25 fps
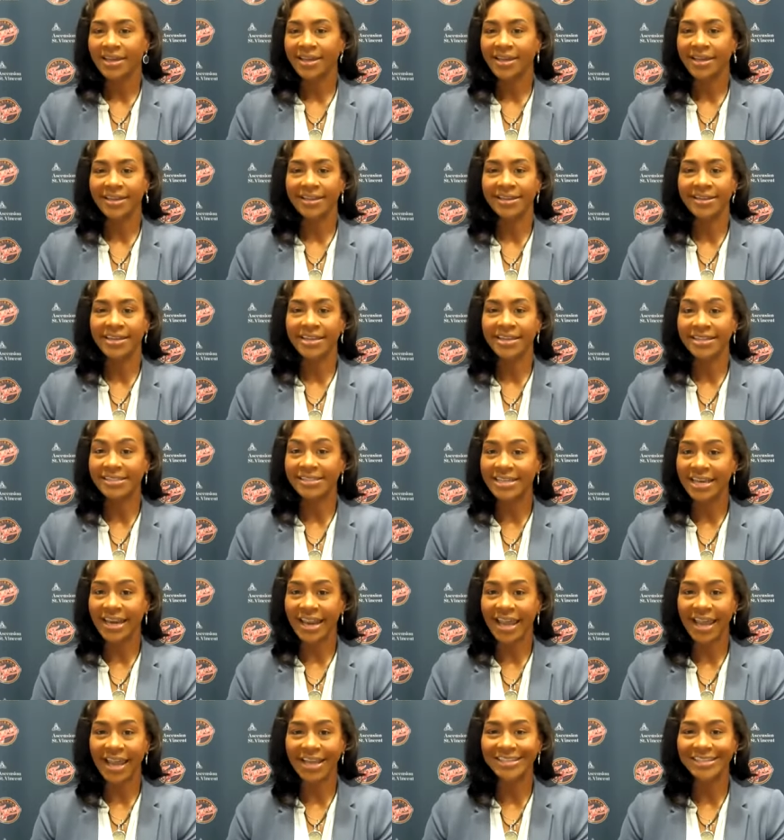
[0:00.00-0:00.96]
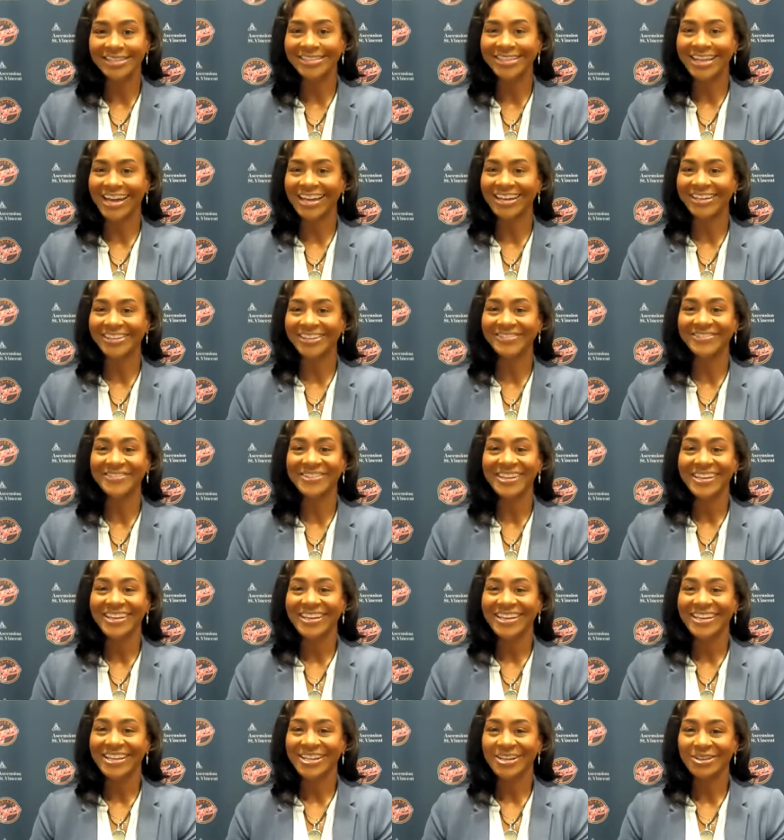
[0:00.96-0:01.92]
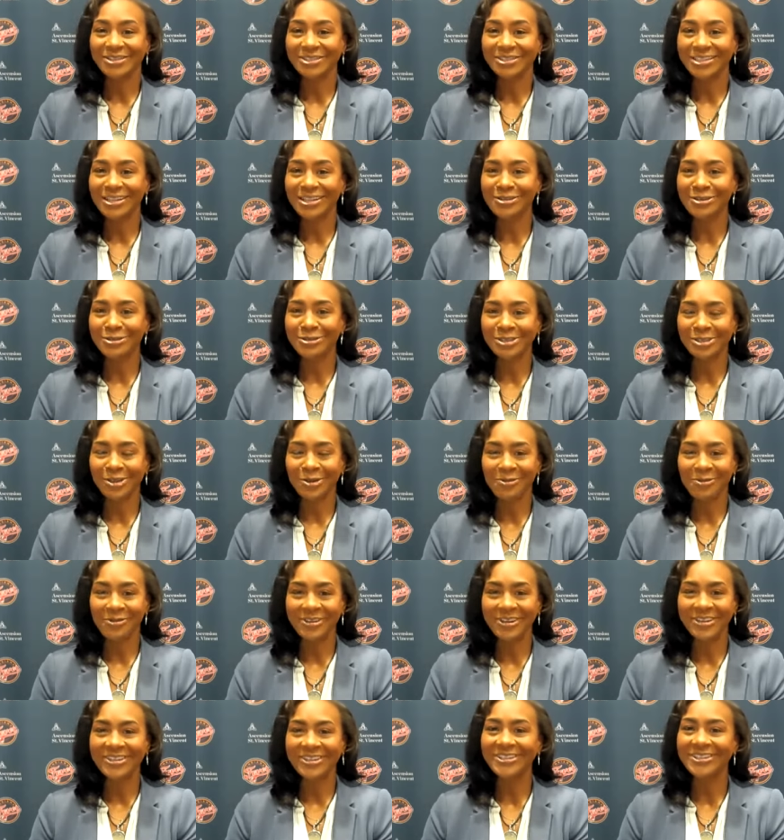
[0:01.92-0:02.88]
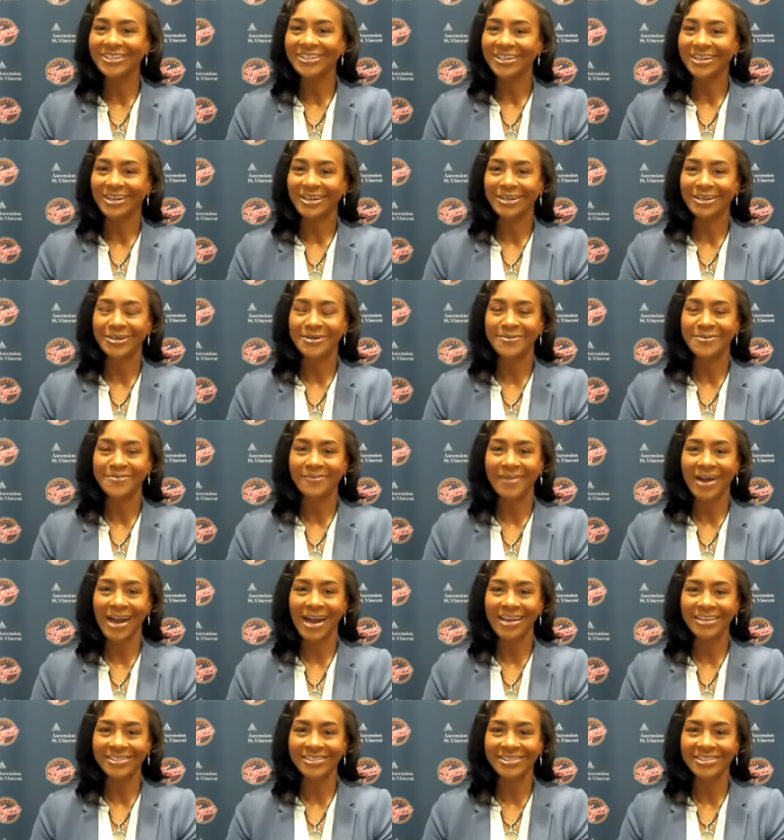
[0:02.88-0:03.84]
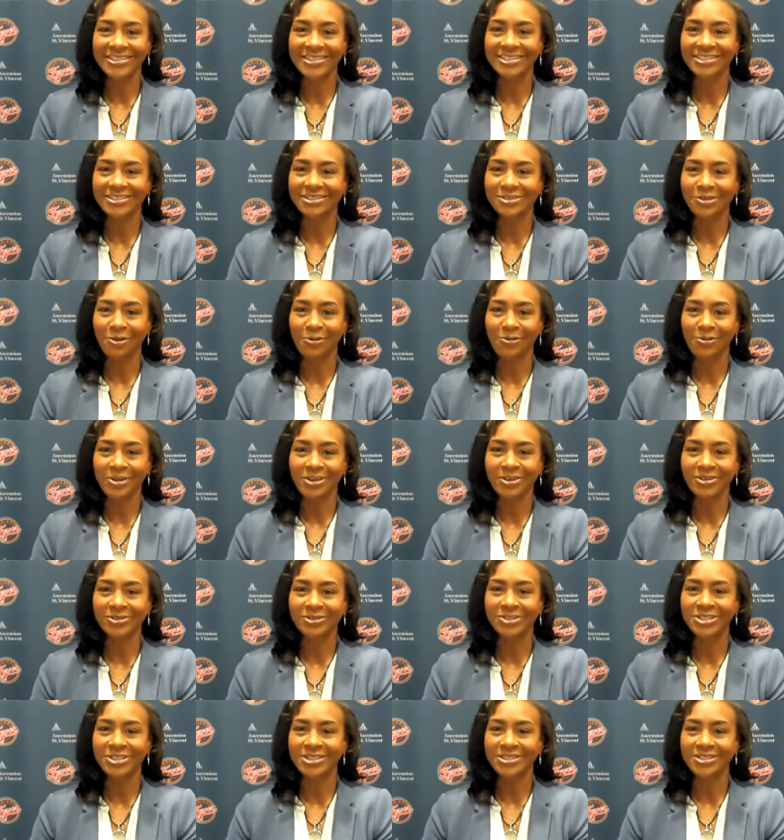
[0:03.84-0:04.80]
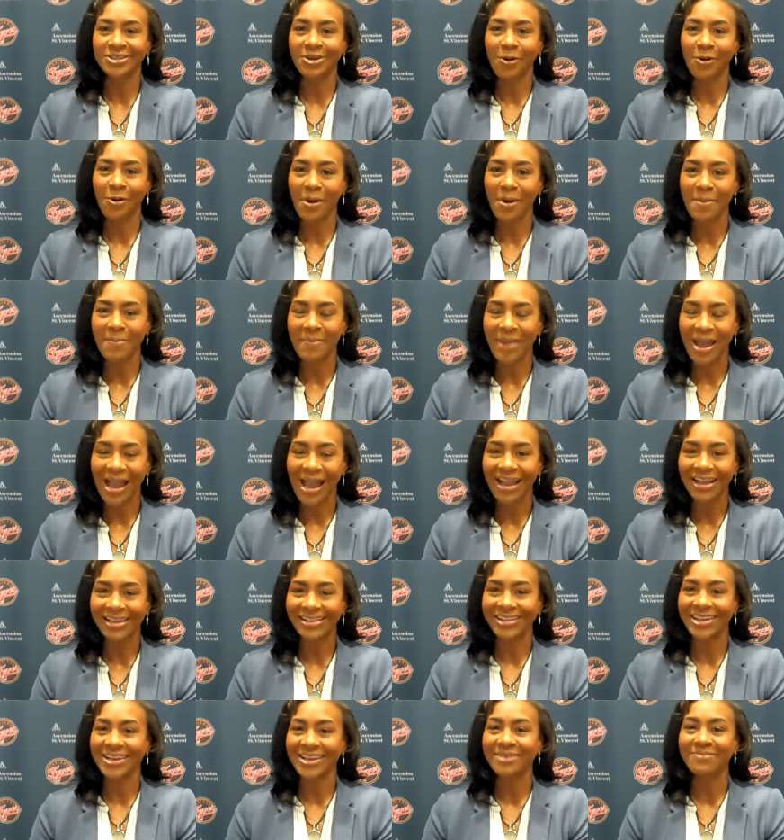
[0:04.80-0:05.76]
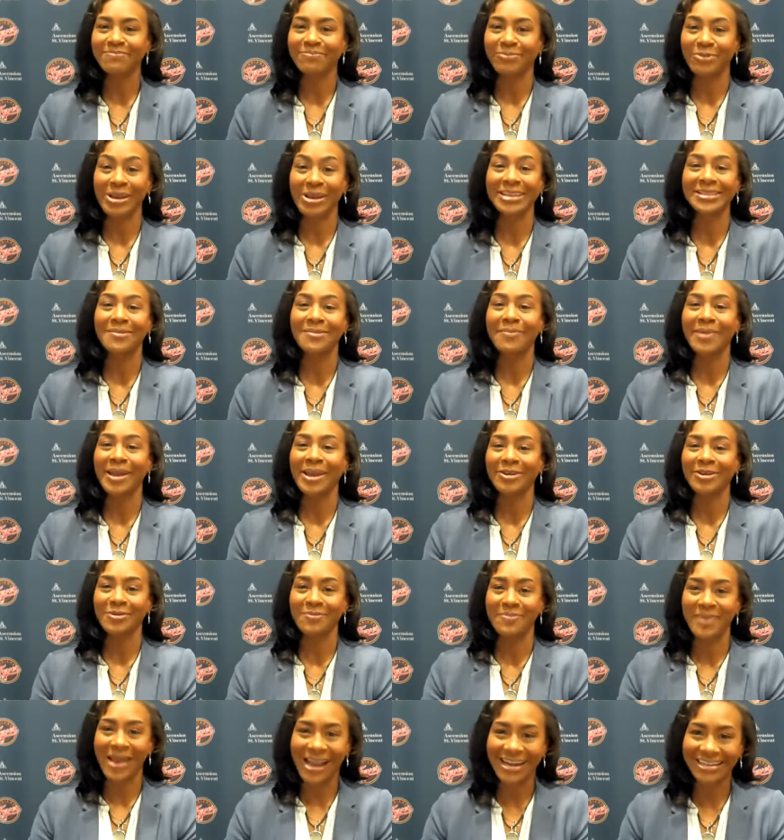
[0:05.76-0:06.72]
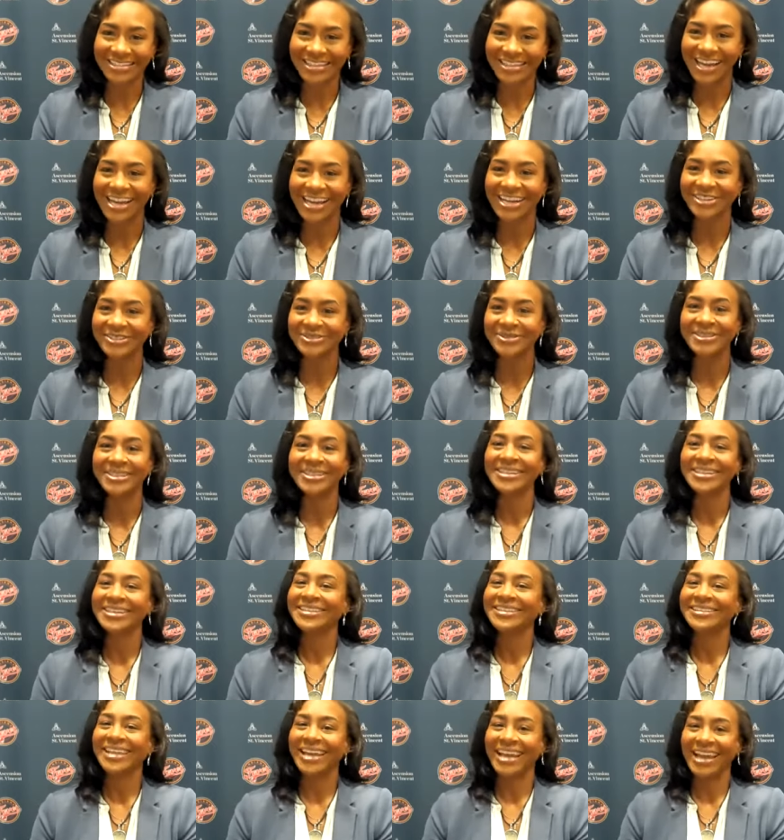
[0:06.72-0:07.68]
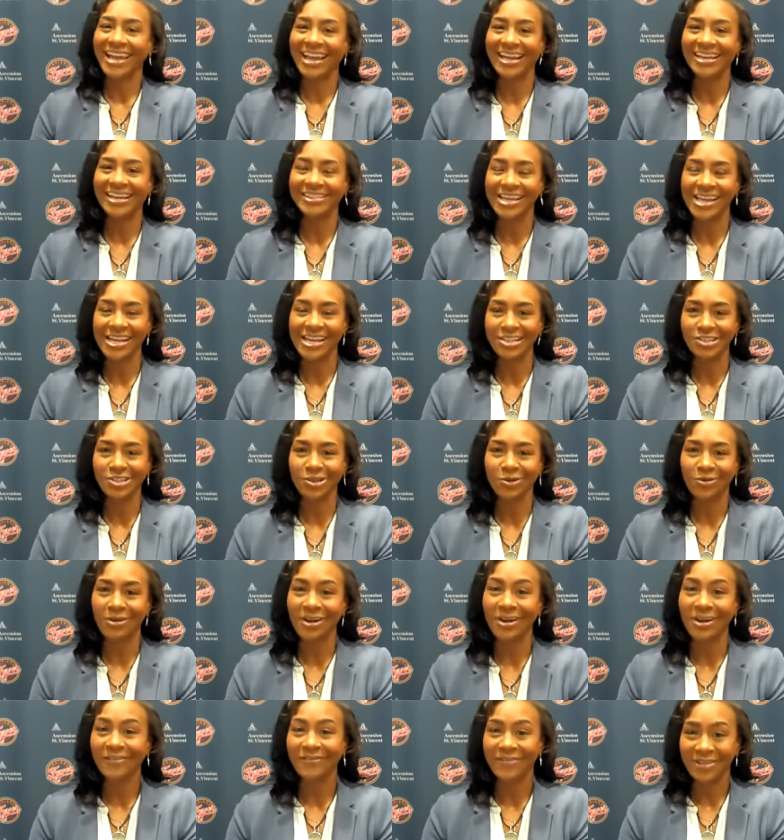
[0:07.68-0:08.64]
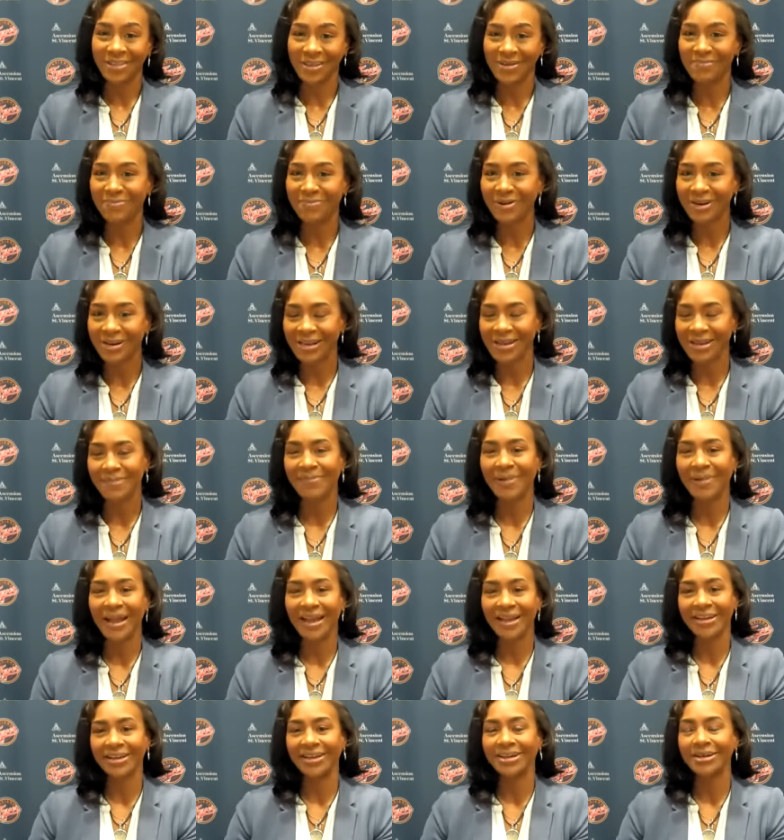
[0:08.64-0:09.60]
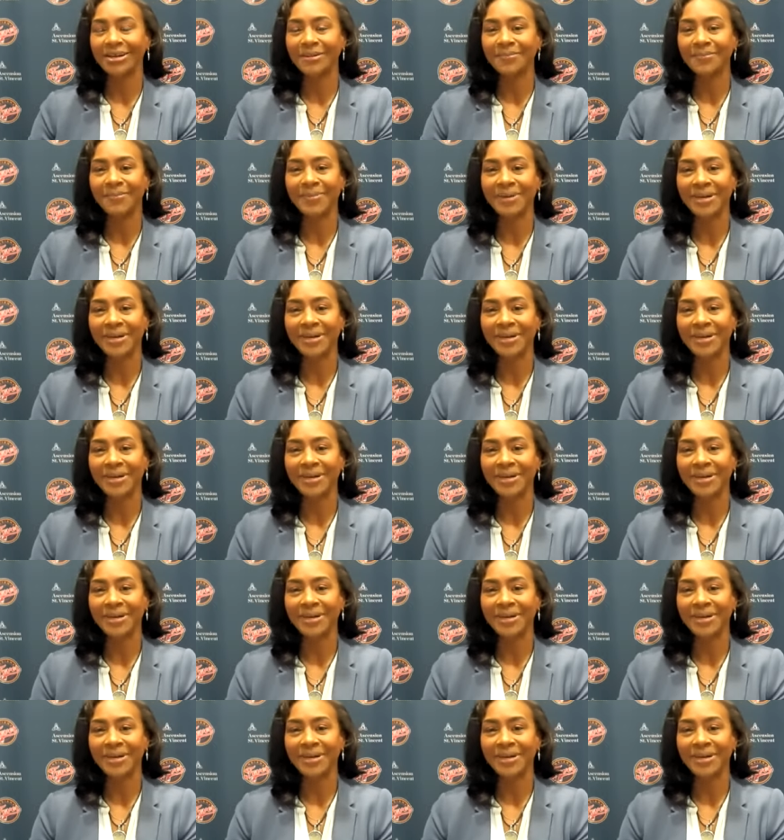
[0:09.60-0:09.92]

And then today it's kind of, you know, it's a little surreal. Honestly, it's surreal just going back, like bringing the banner back down to add the HOF and then putting it back up.